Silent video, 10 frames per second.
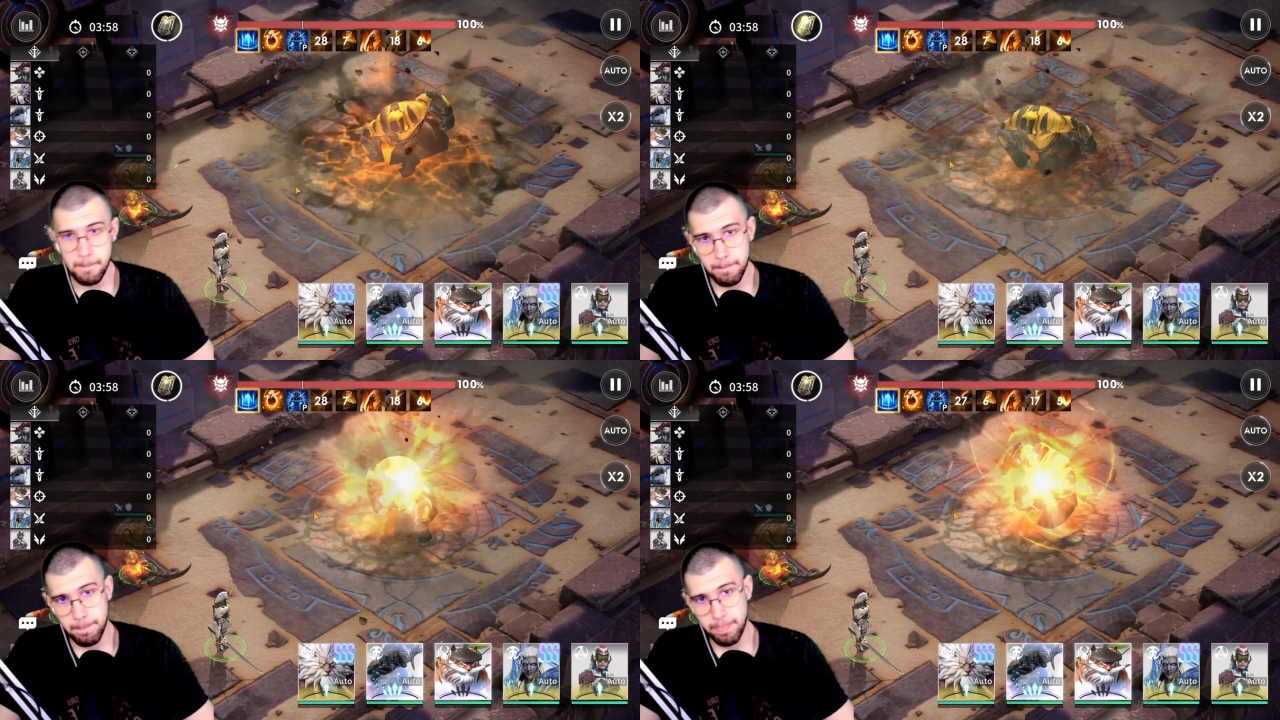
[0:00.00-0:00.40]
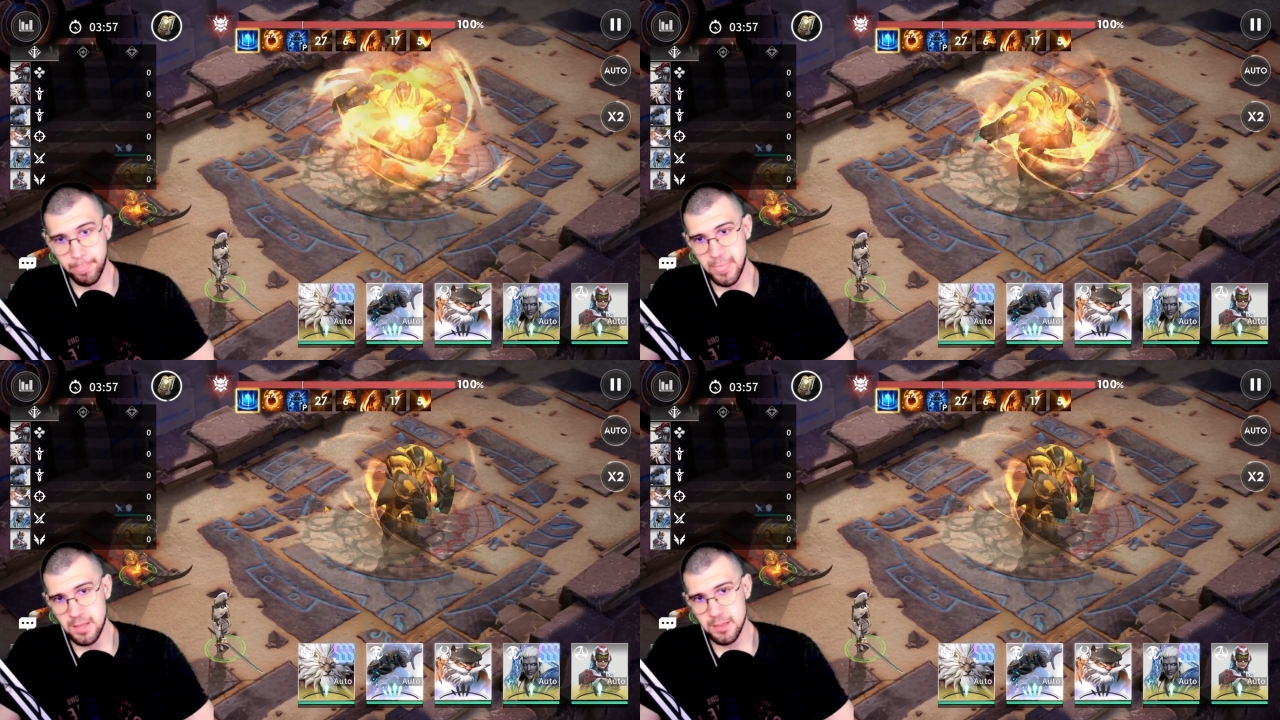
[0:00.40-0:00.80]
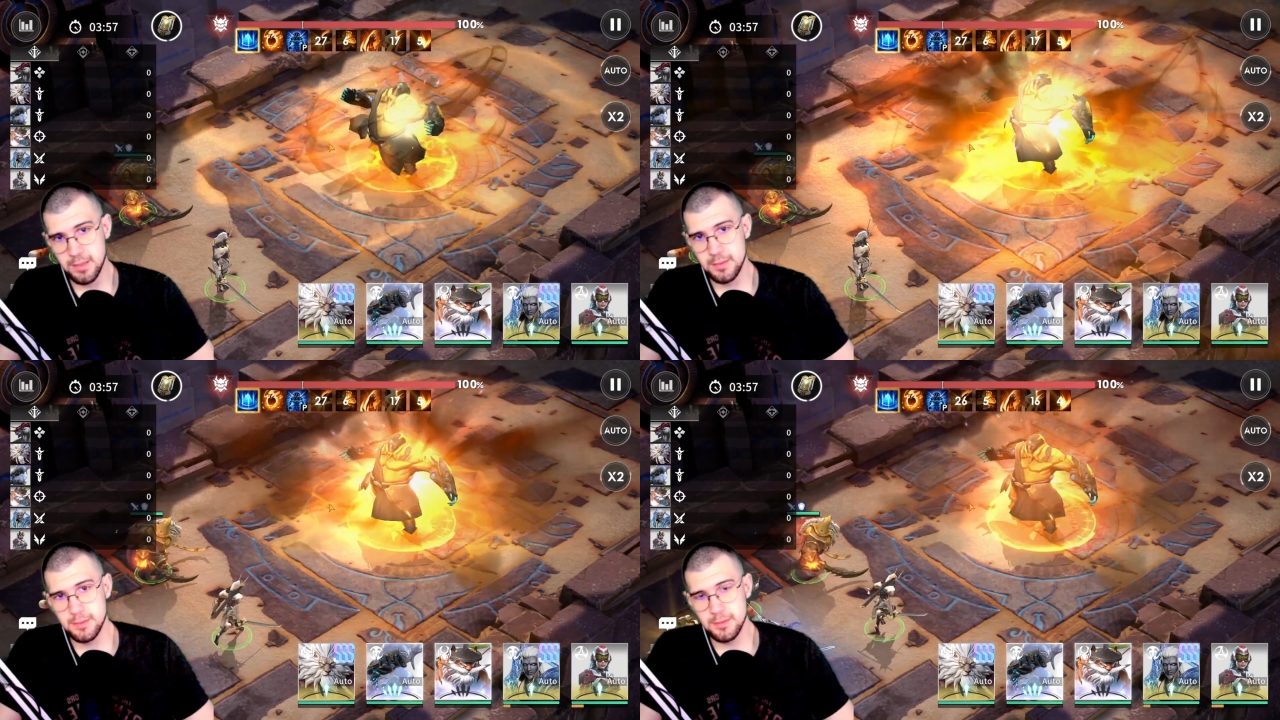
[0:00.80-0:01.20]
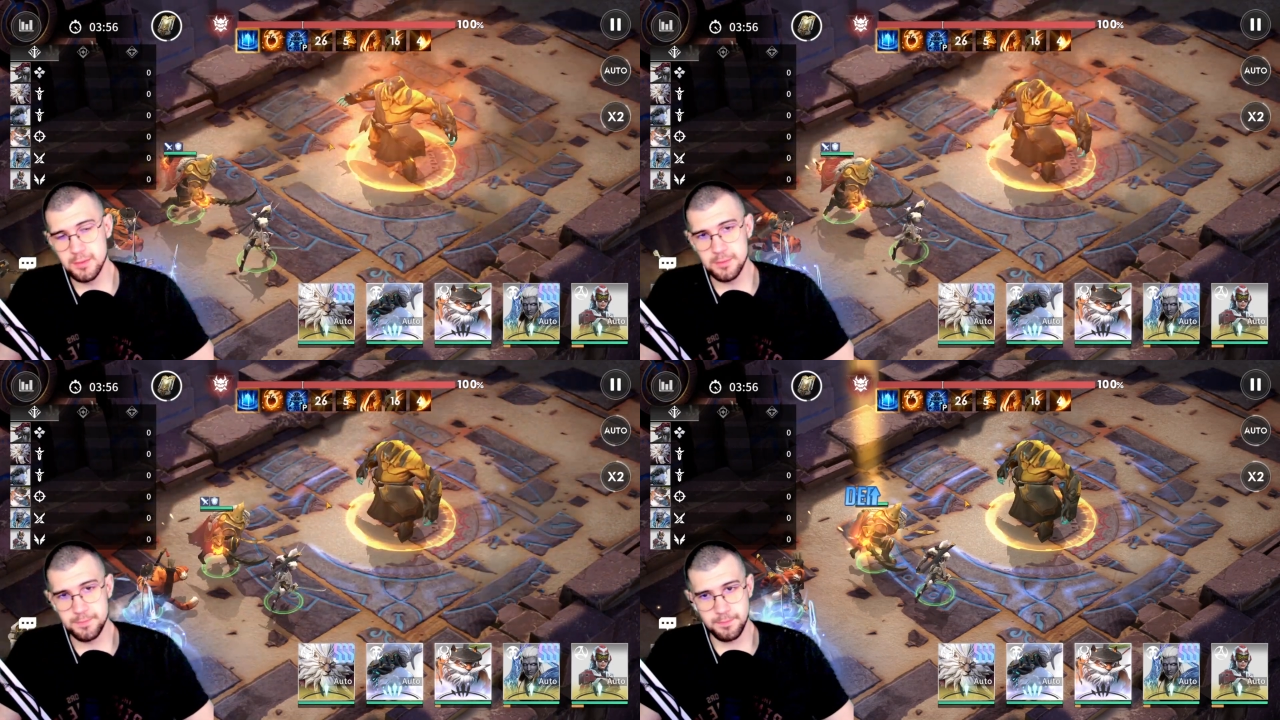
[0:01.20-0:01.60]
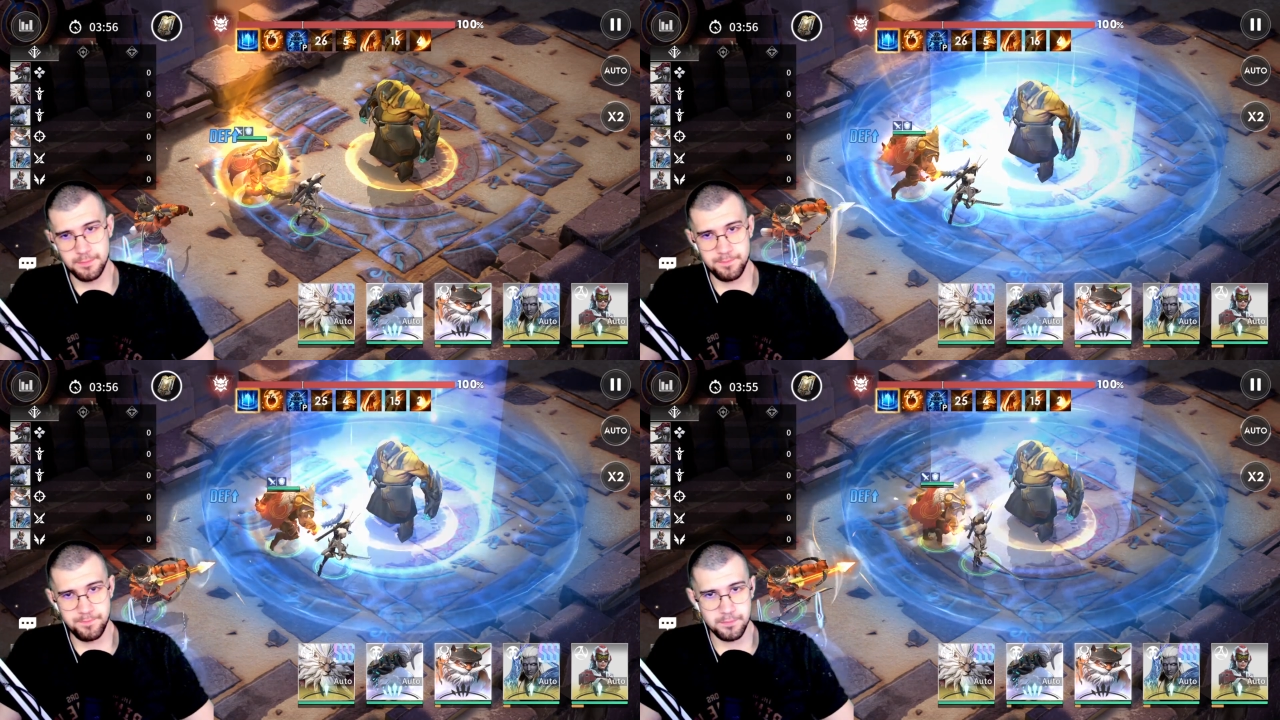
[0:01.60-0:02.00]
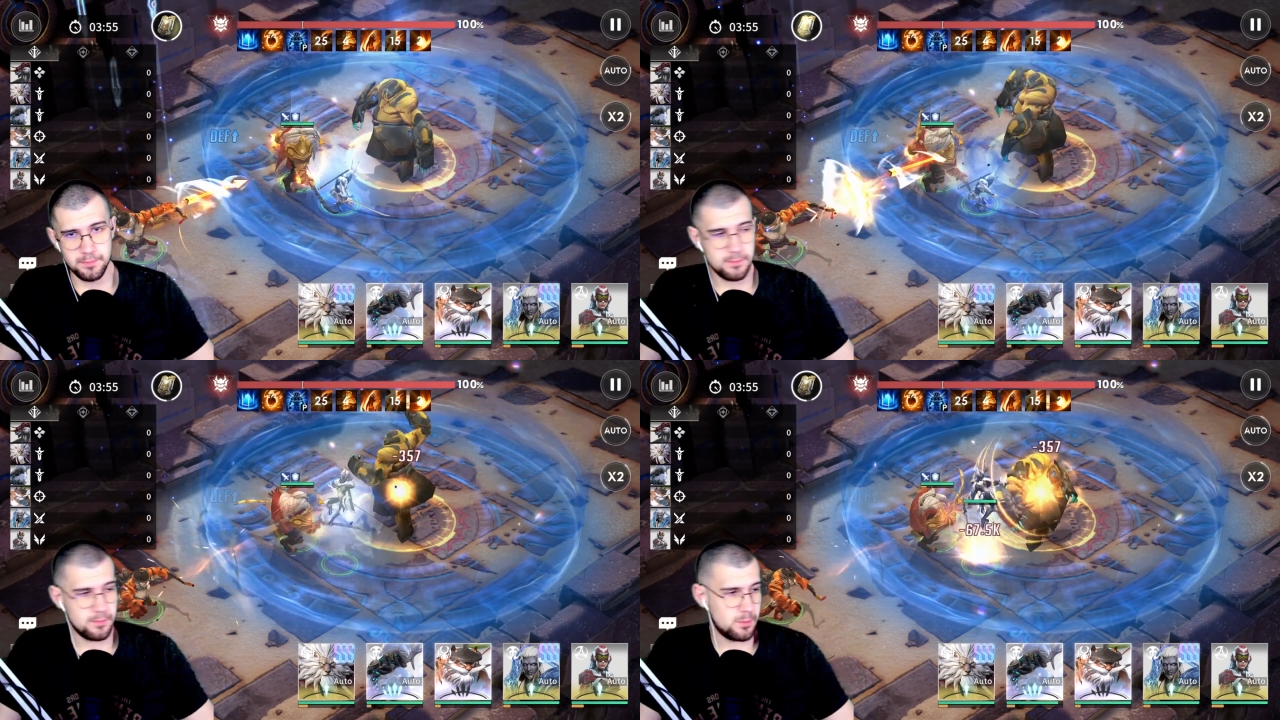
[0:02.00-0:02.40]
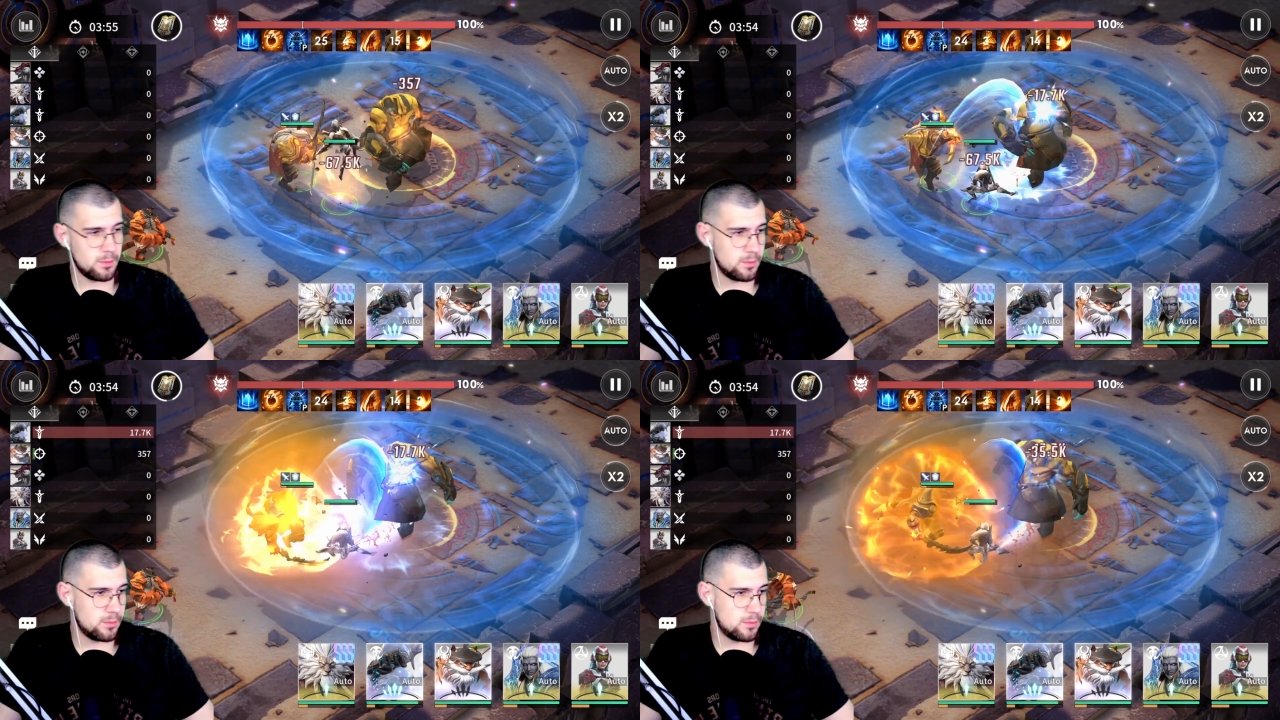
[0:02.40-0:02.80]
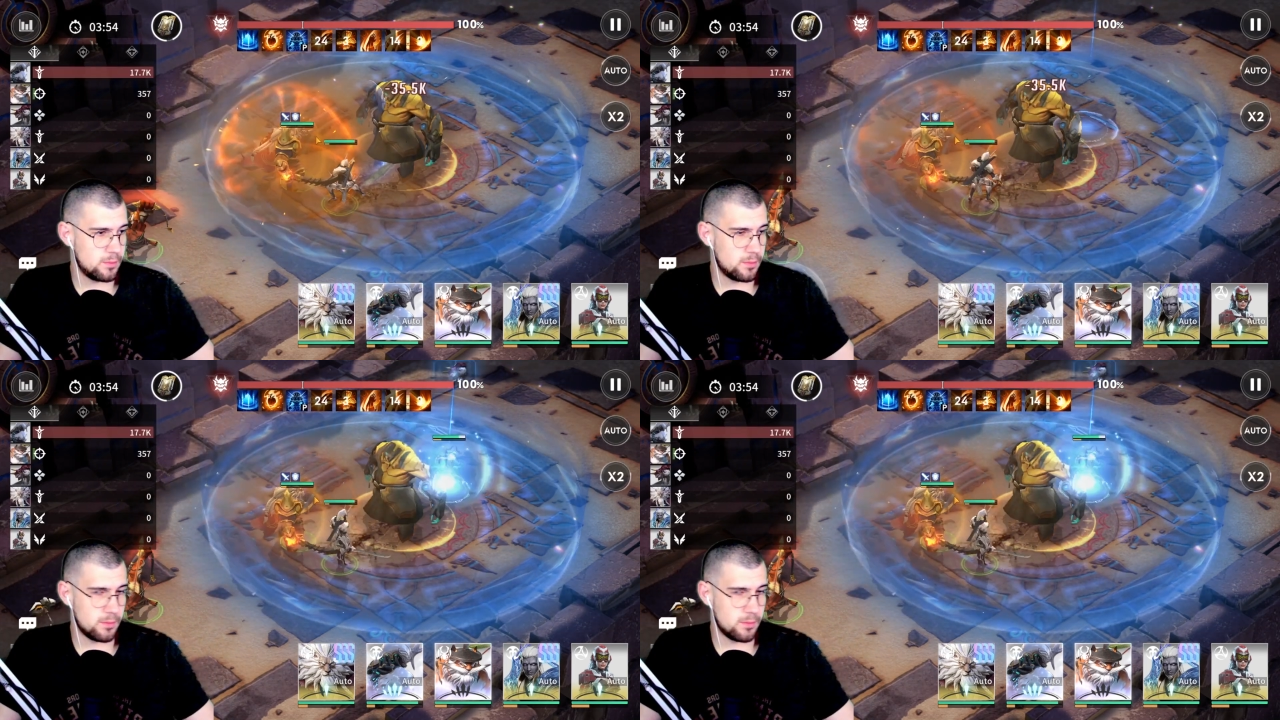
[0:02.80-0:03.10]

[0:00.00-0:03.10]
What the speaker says: Nobody speaks.